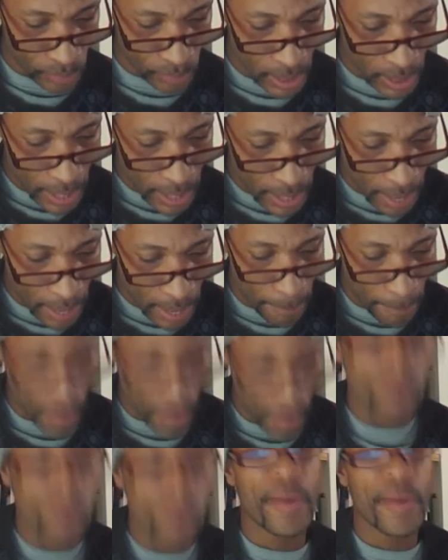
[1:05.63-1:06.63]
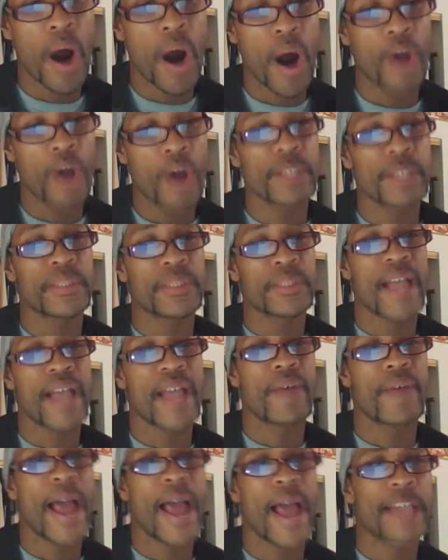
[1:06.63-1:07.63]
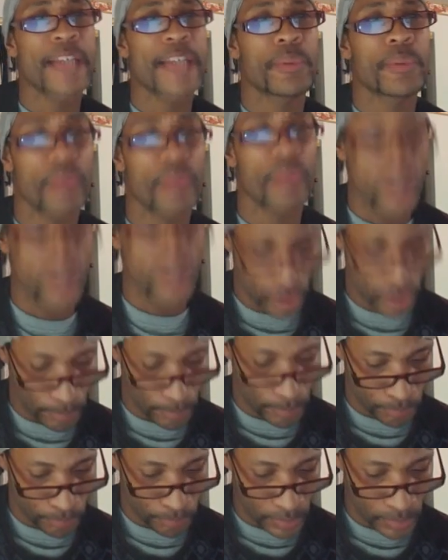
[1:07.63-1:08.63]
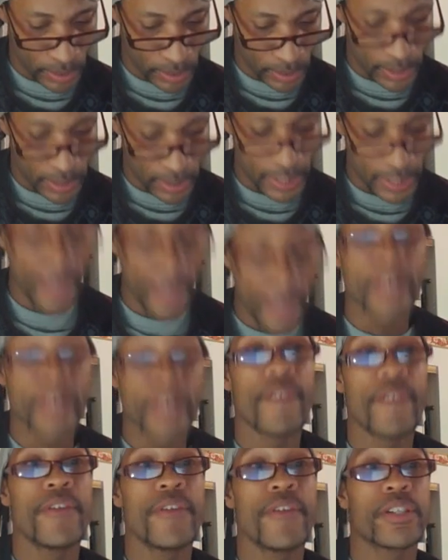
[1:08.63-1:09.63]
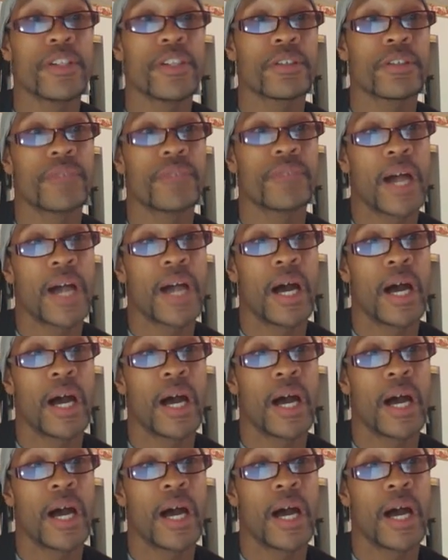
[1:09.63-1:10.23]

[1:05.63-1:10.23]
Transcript: And both parties must have an aspiration in the visions of God.